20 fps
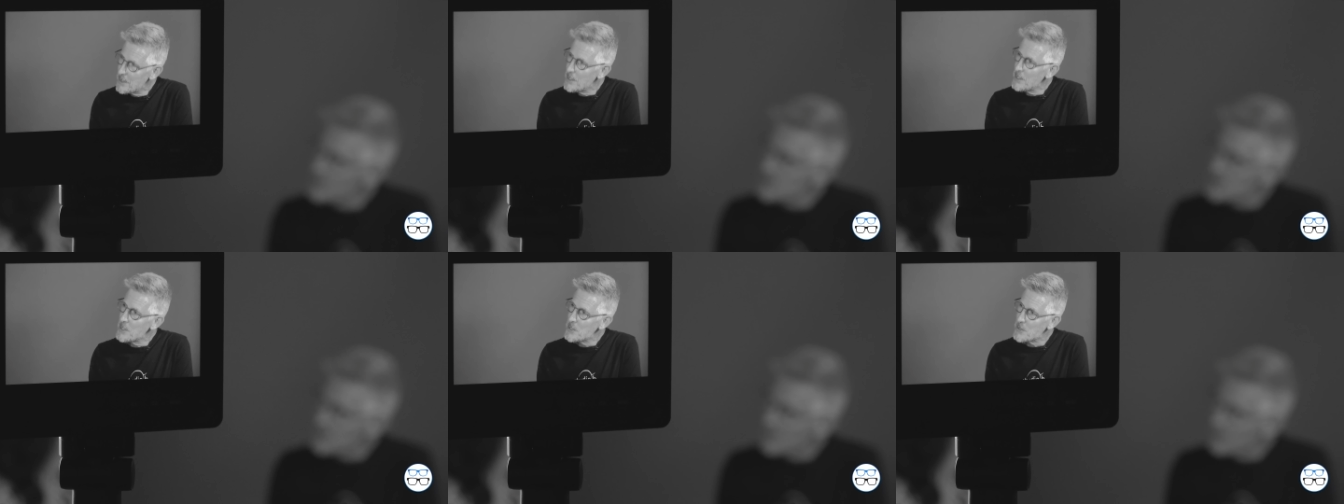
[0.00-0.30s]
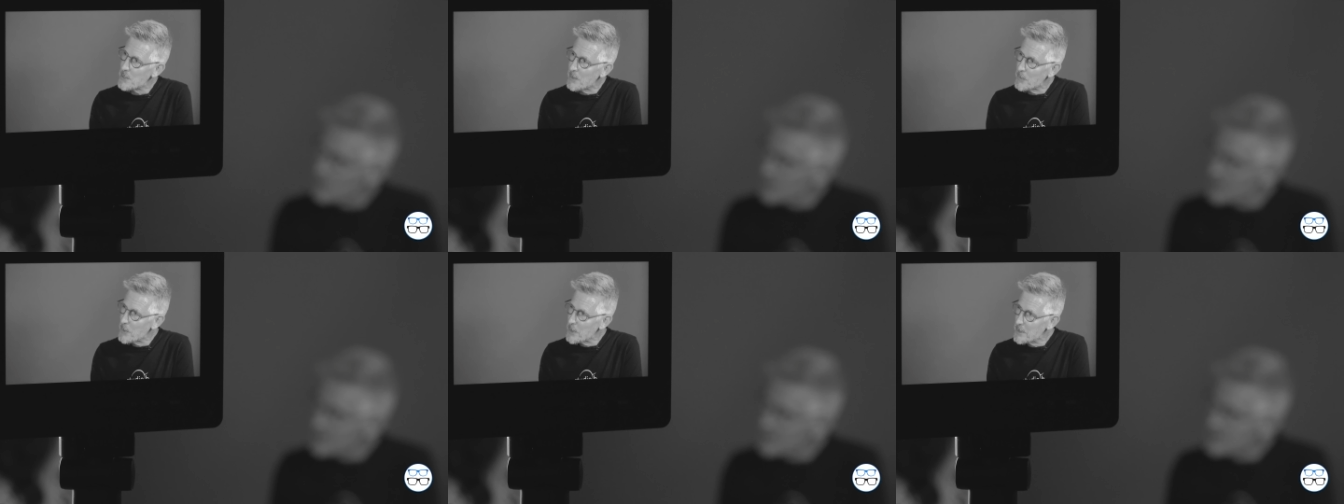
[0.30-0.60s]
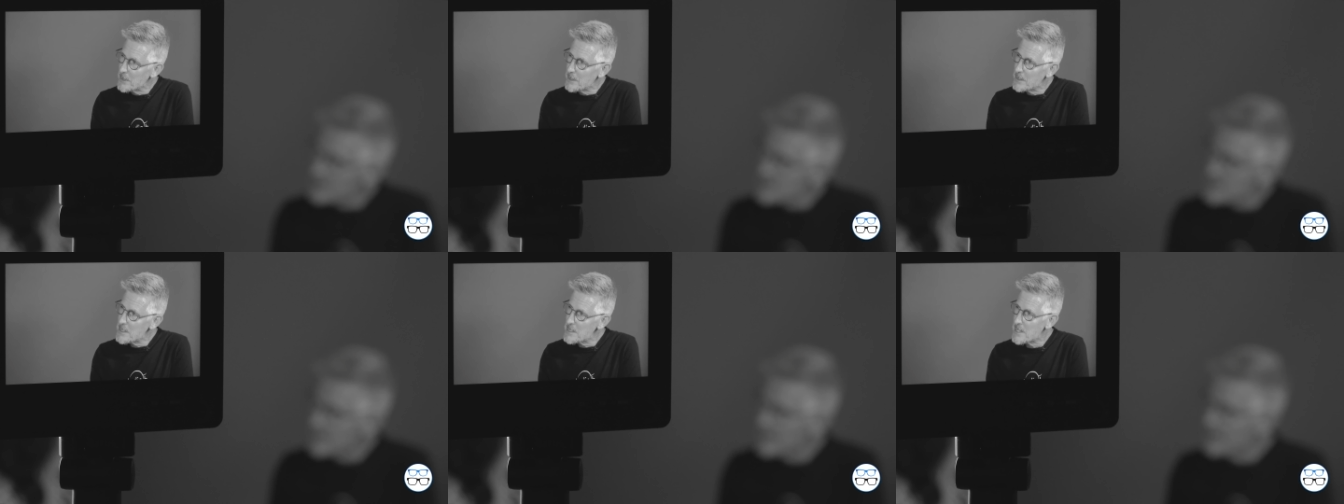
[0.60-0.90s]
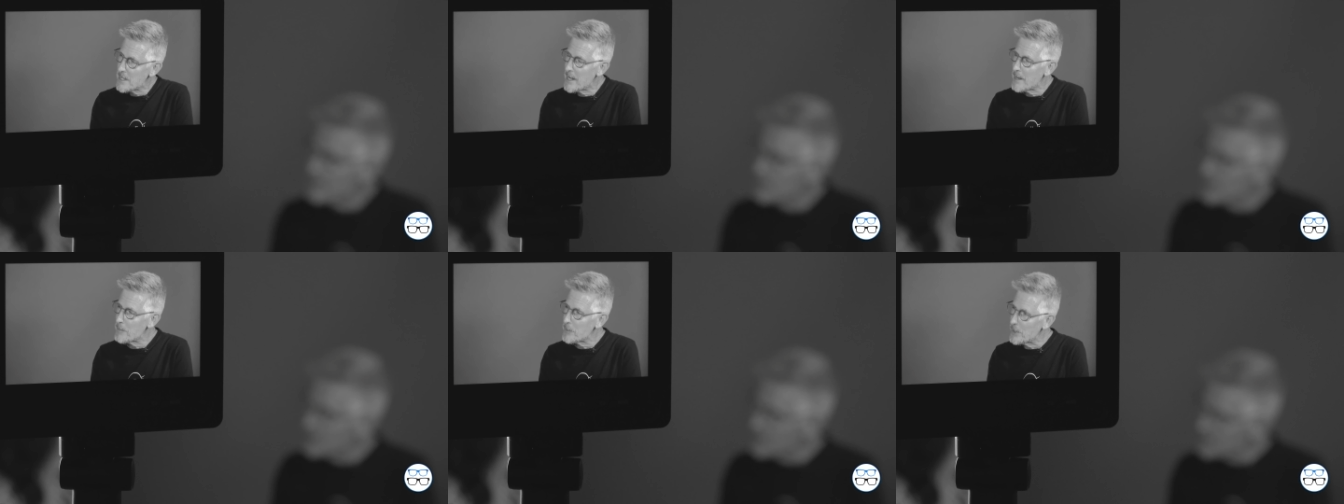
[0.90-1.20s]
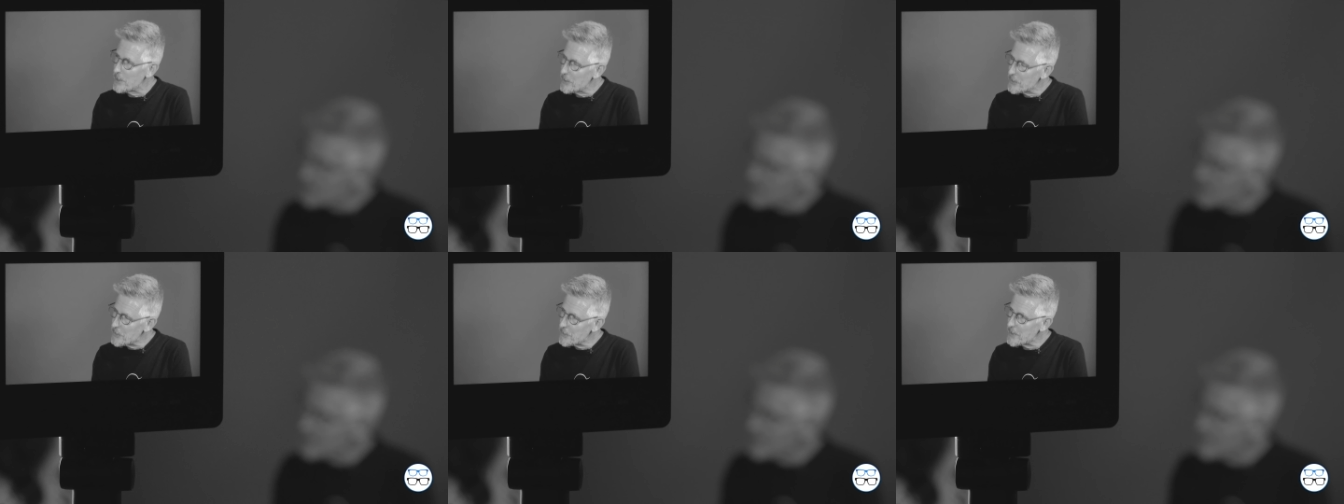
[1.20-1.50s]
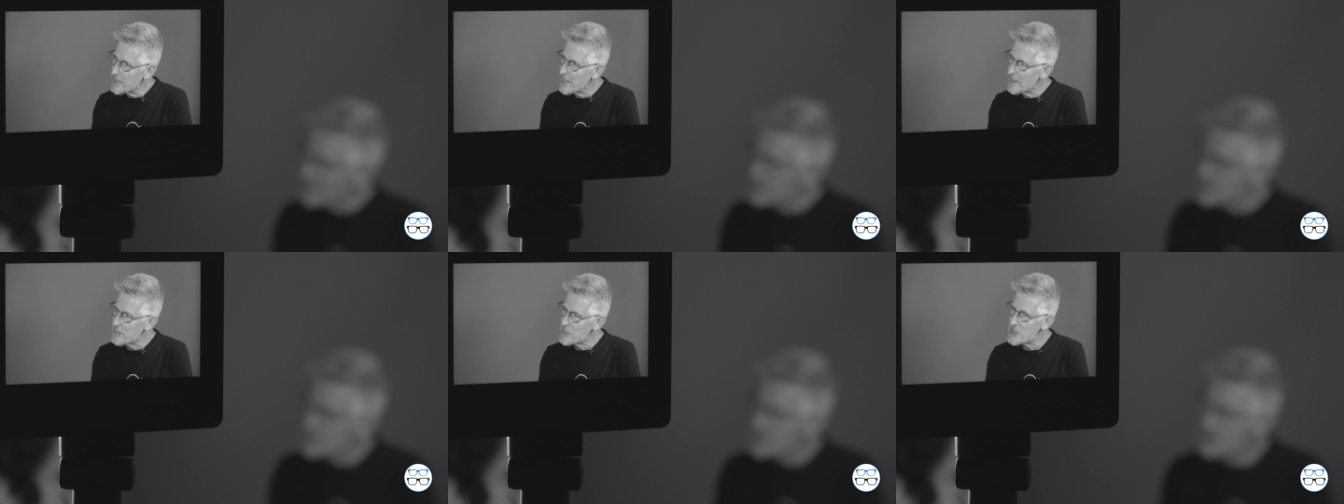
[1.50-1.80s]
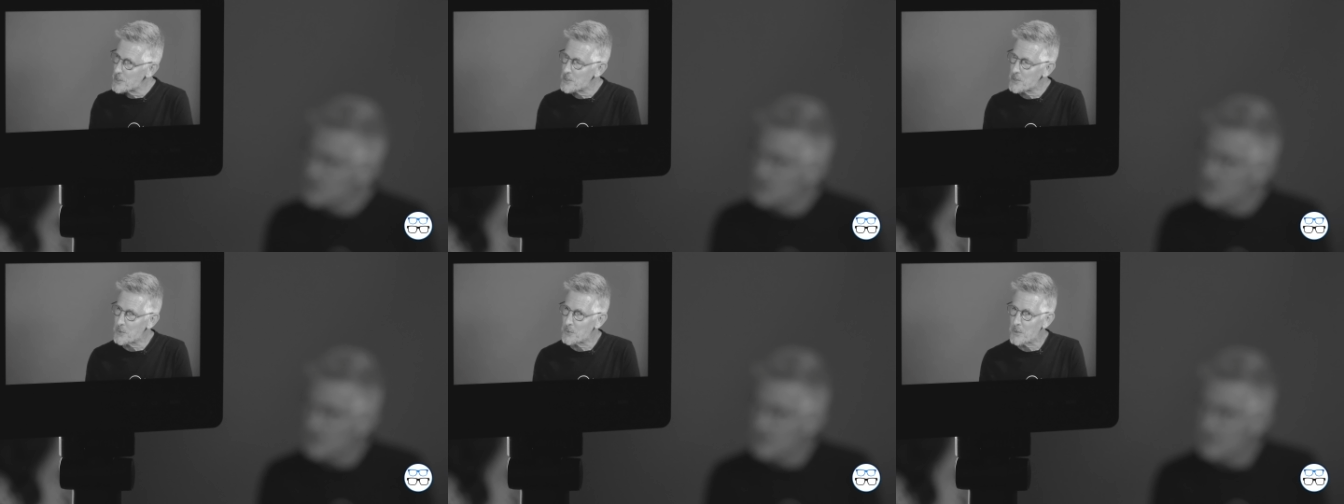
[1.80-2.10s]
So I worked at this local camera
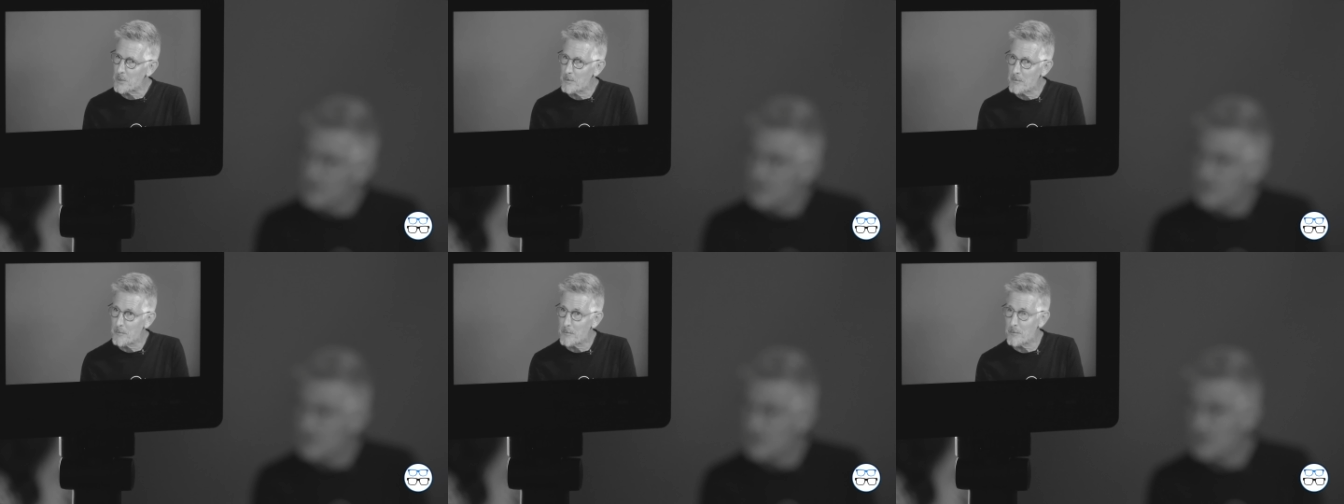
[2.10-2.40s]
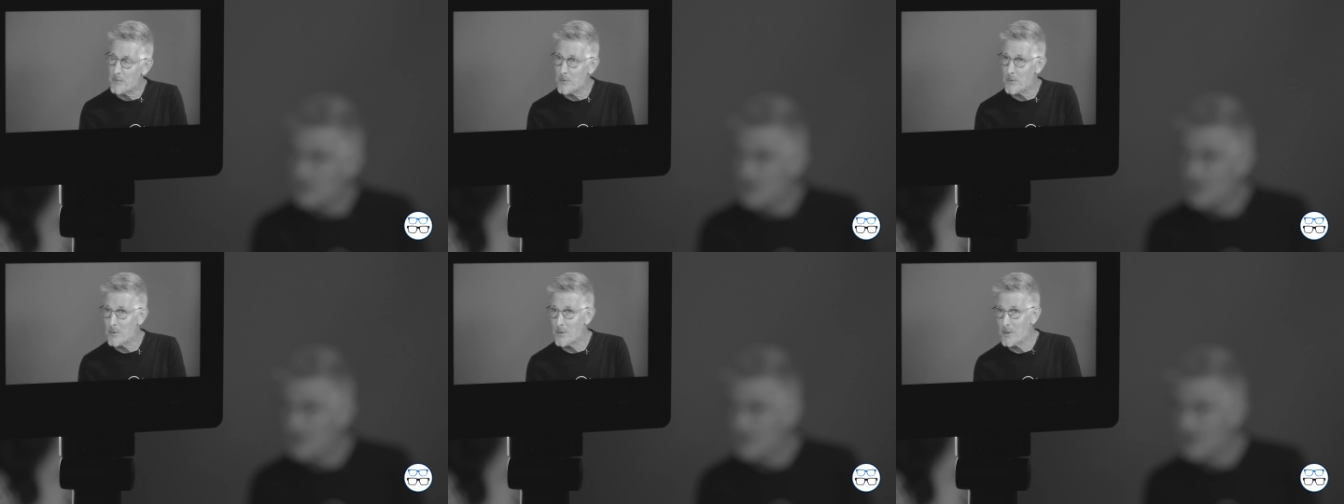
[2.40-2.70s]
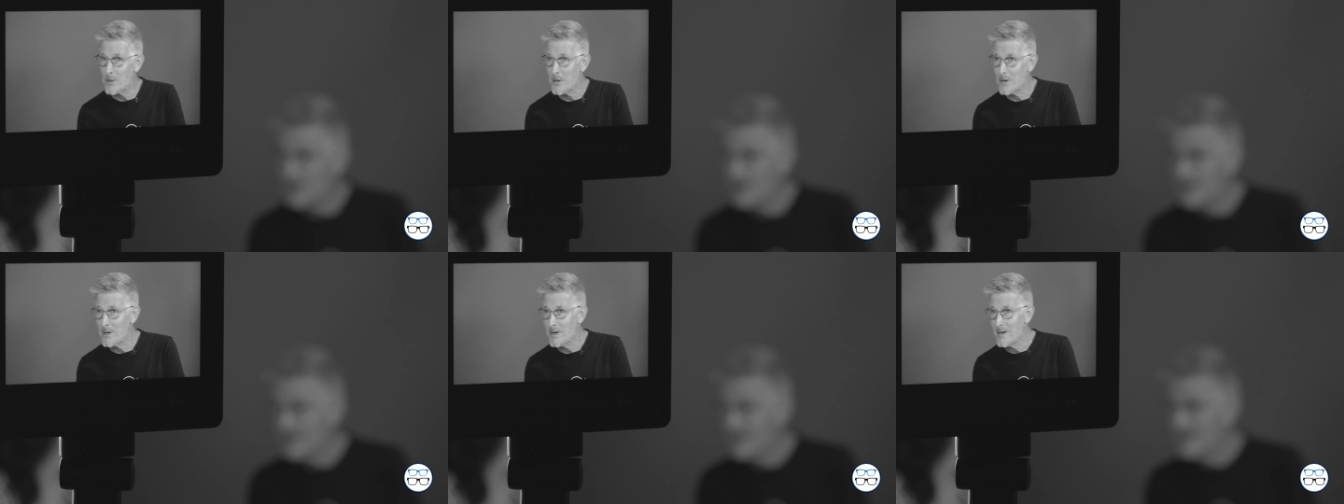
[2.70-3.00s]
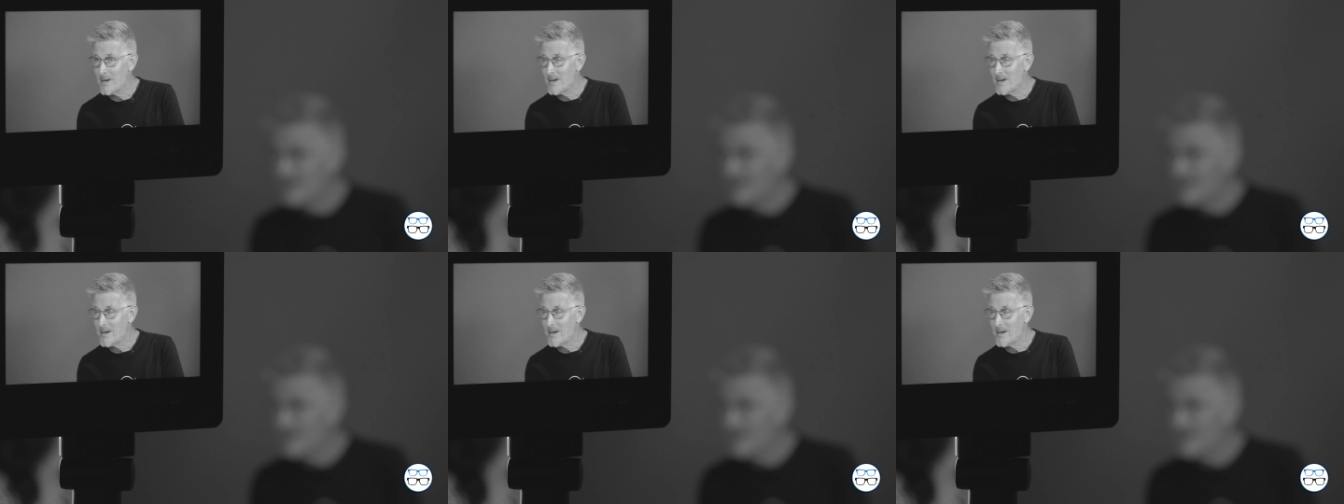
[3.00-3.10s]
store for